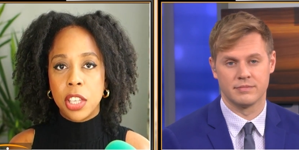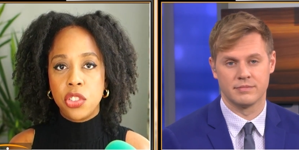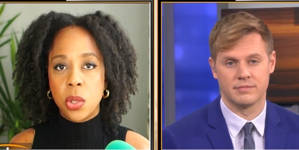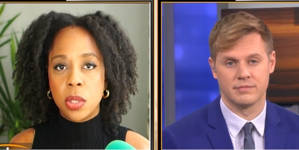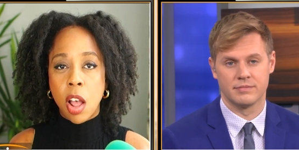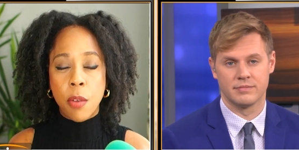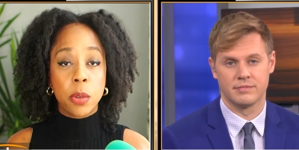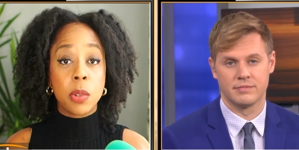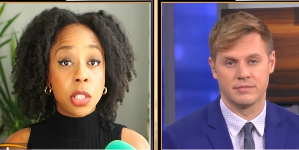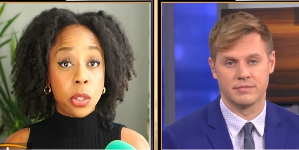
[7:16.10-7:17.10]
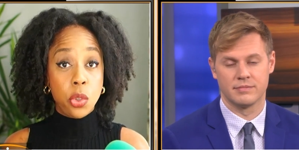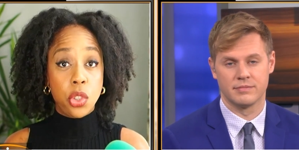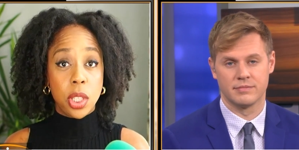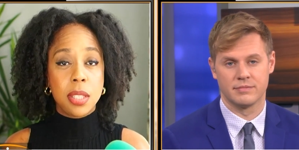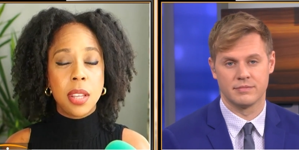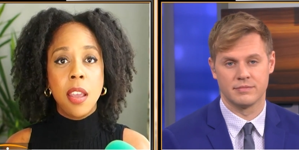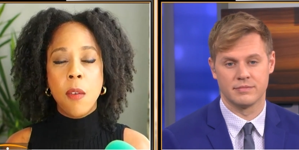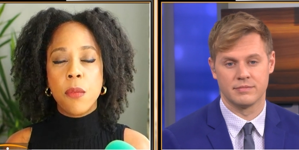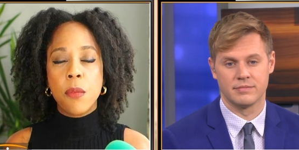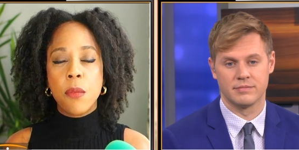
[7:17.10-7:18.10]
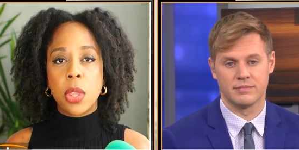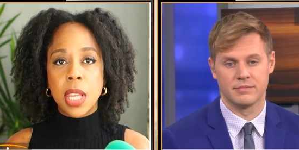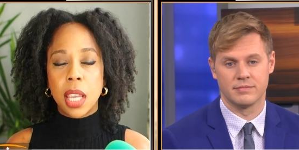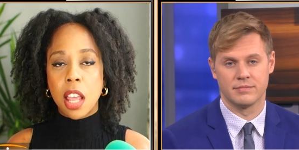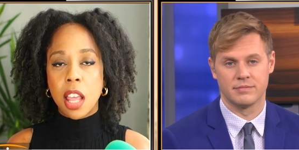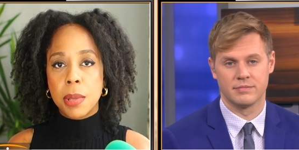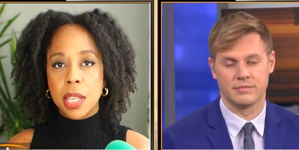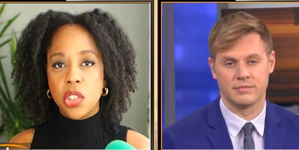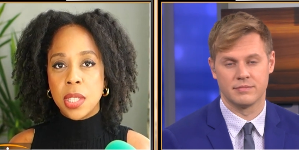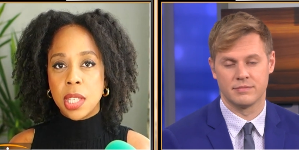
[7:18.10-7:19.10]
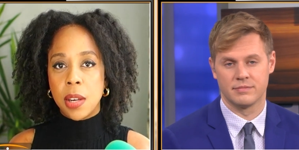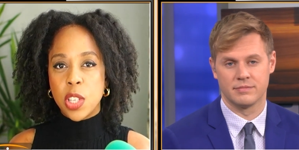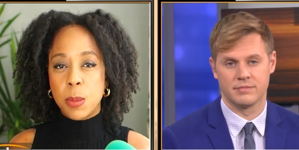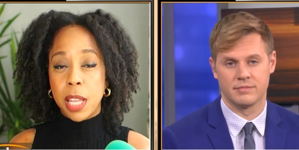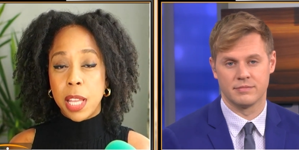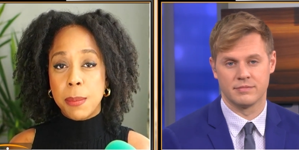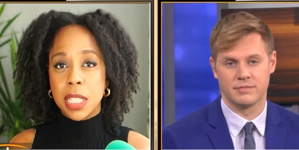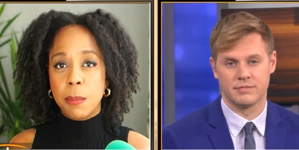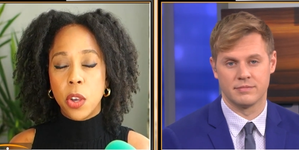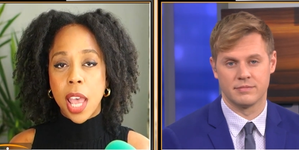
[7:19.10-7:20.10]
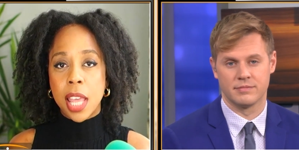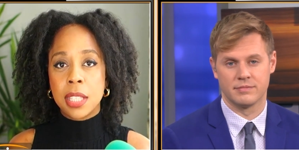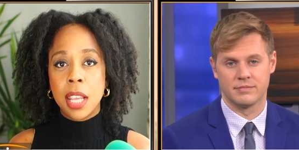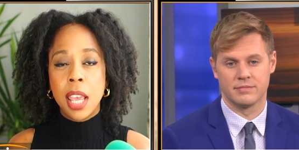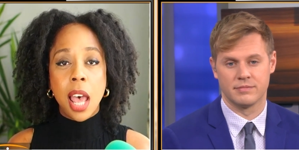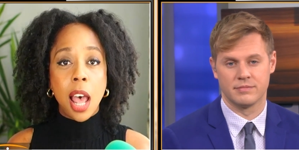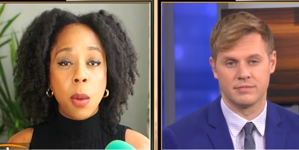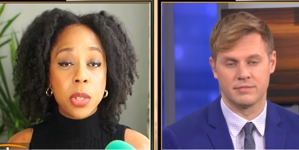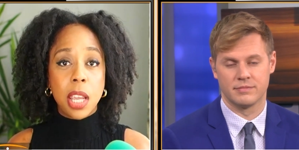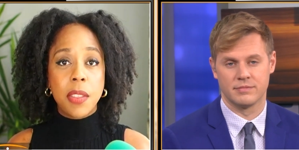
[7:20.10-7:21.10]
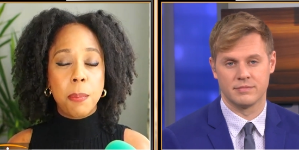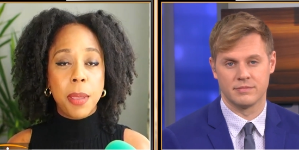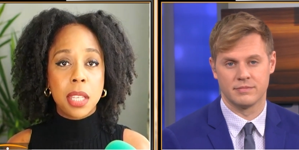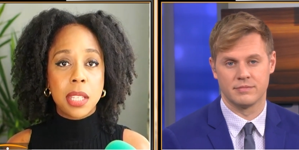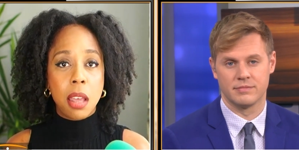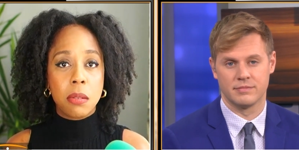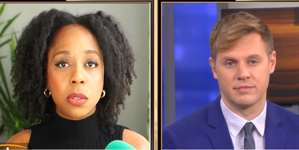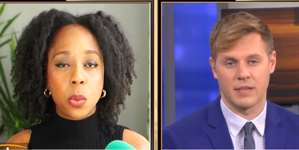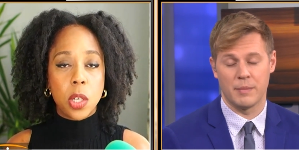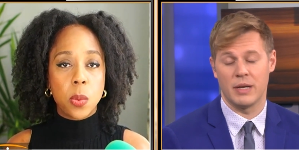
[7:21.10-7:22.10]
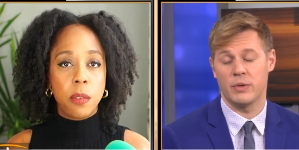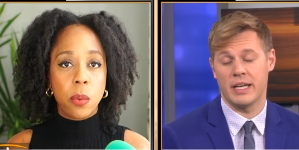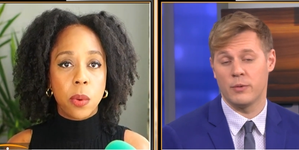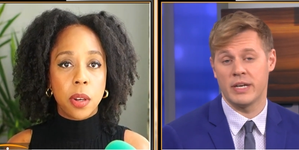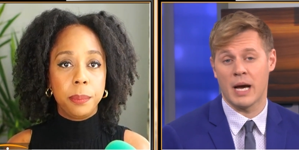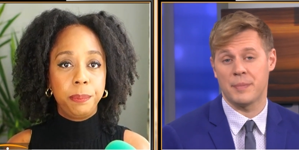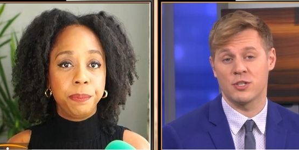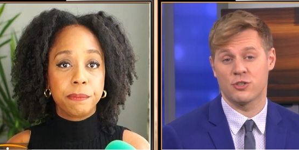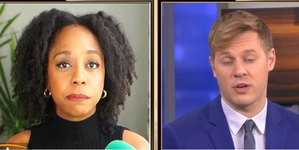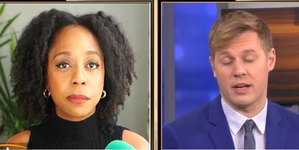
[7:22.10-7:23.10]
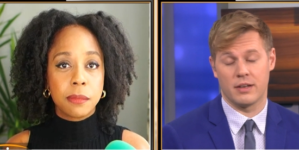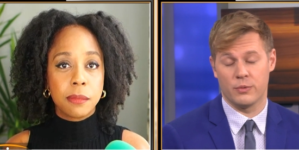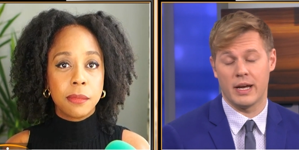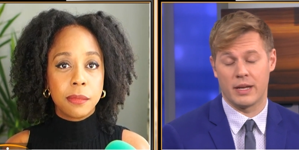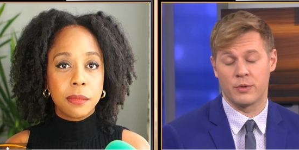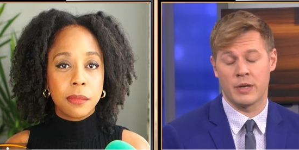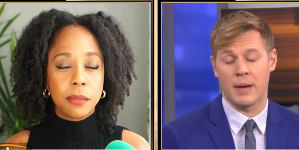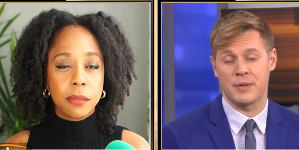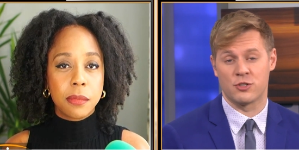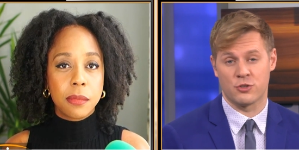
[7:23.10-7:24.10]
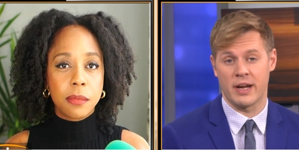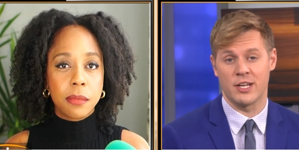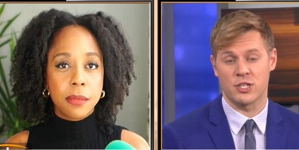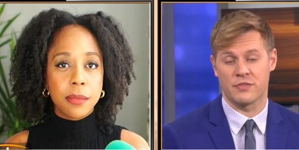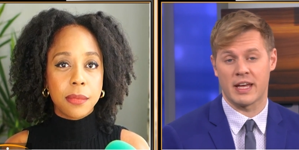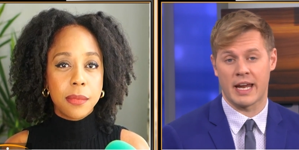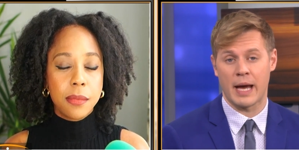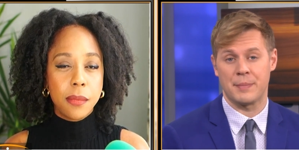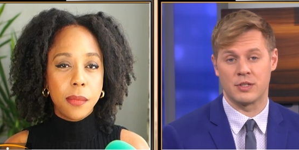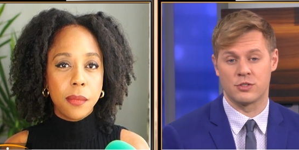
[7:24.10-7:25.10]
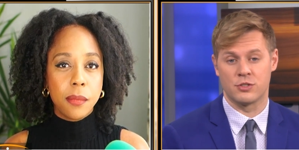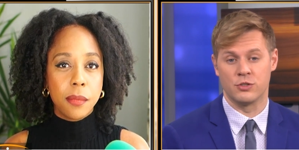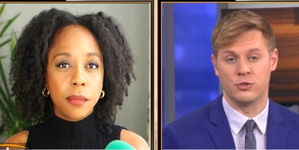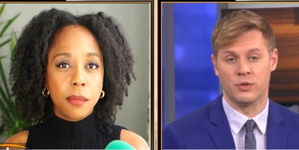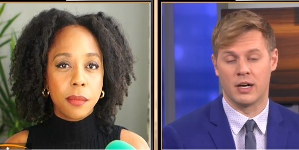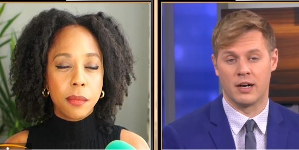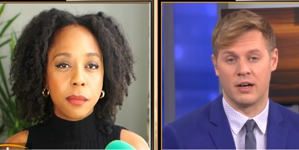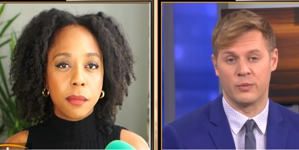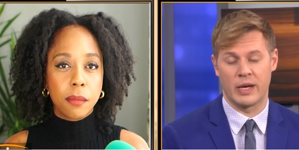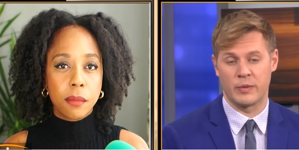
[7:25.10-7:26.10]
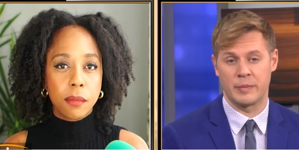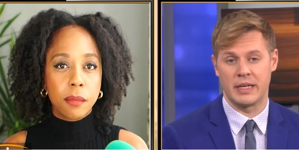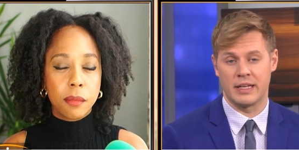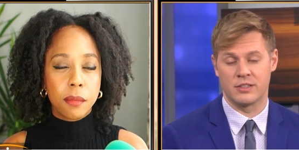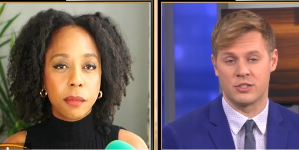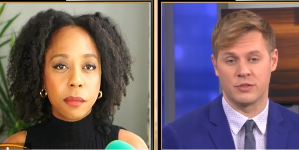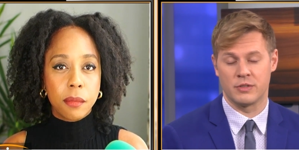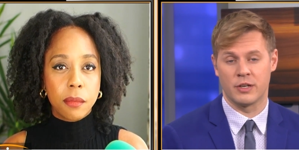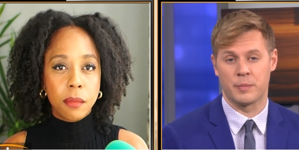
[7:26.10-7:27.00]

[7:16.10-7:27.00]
Speaker 1: issues and offering those solutions for those economic issues instead of just blaming Democrats. Um, we'll see how that pans out in
Speaker 2: twenty twenty-four. I mean, it would, it would not be strange, right? It would not be strange if that happens to uh, right-wing media, is to you know